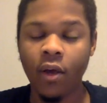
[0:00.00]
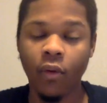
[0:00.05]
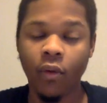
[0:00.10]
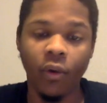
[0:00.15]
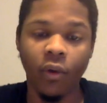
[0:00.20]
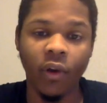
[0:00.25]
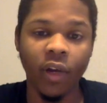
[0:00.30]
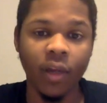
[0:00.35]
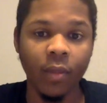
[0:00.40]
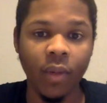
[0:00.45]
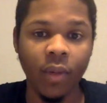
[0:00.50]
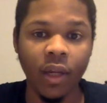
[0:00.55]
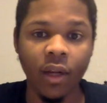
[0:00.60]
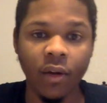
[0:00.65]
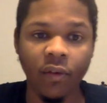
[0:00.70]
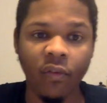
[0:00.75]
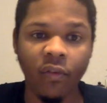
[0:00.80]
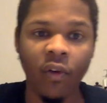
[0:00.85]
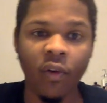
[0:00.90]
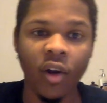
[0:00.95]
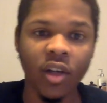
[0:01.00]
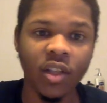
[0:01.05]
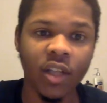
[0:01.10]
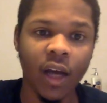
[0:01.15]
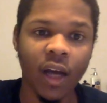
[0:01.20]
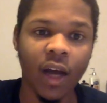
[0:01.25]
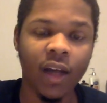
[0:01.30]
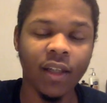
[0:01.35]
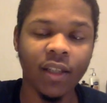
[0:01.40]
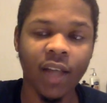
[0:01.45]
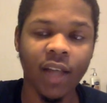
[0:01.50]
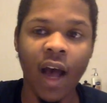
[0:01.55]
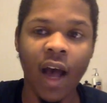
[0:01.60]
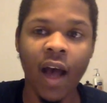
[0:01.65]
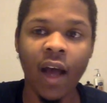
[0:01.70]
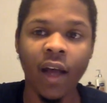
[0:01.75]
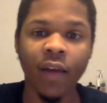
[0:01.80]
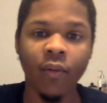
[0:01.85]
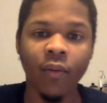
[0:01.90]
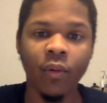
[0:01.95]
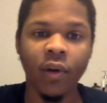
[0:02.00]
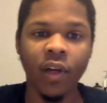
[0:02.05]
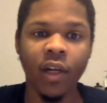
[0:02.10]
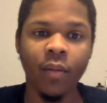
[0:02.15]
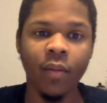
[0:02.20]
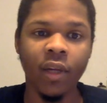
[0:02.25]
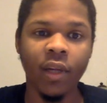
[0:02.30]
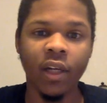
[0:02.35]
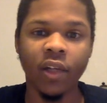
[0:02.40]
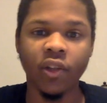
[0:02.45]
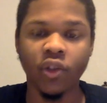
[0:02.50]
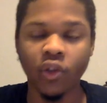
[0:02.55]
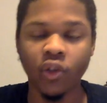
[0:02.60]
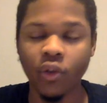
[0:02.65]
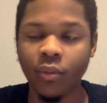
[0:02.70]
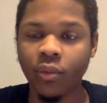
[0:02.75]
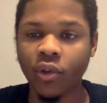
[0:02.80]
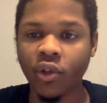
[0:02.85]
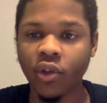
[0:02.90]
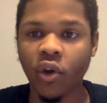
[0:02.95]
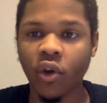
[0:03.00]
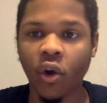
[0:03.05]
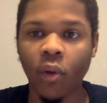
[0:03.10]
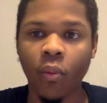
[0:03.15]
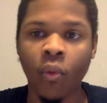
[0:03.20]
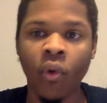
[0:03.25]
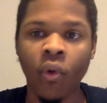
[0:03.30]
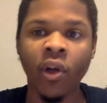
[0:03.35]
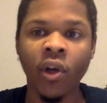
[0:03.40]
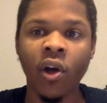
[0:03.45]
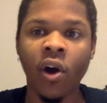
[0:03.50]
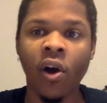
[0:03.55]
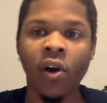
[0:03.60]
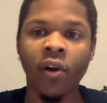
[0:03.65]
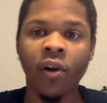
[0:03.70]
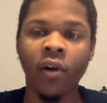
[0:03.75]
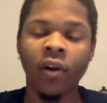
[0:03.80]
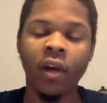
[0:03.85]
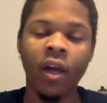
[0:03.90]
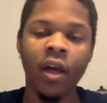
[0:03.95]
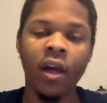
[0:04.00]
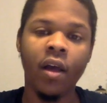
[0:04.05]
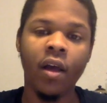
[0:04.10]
Will he be the franchise guy? Will he be a superstar point guard?